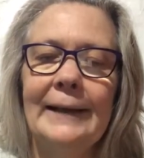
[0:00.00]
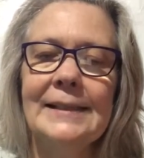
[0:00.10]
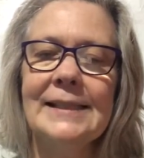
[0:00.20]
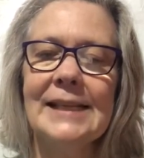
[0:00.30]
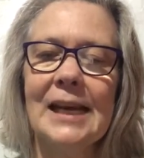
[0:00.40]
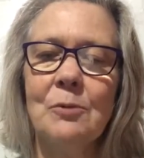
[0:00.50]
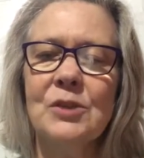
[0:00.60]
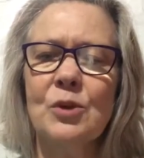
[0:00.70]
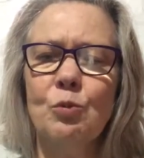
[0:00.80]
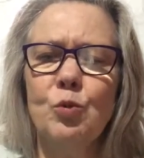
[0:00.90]
Today
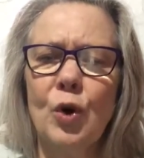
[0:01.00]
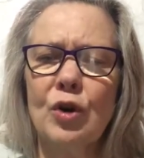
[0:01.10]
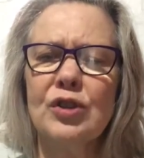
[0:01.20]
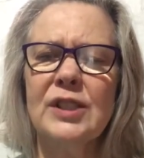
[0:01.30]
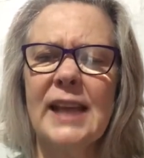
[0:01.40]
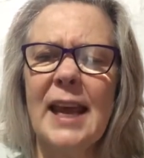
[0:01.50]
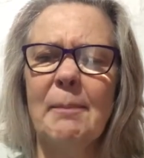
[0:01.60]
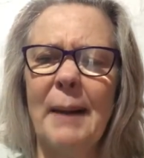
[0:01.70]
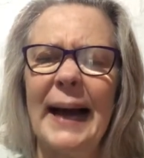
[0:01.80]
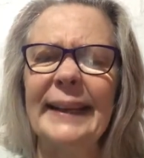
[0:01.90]
was the worst day
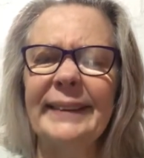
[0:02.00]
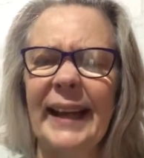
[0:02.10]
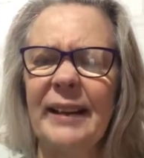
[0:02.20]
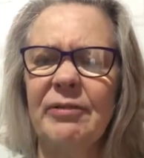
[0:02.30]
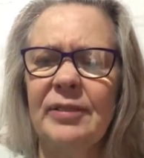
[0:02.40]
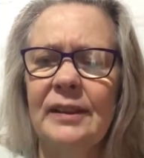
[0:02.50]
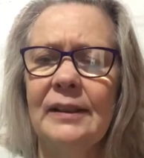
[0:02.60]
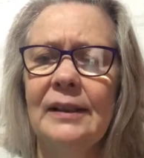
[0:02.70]
of my life.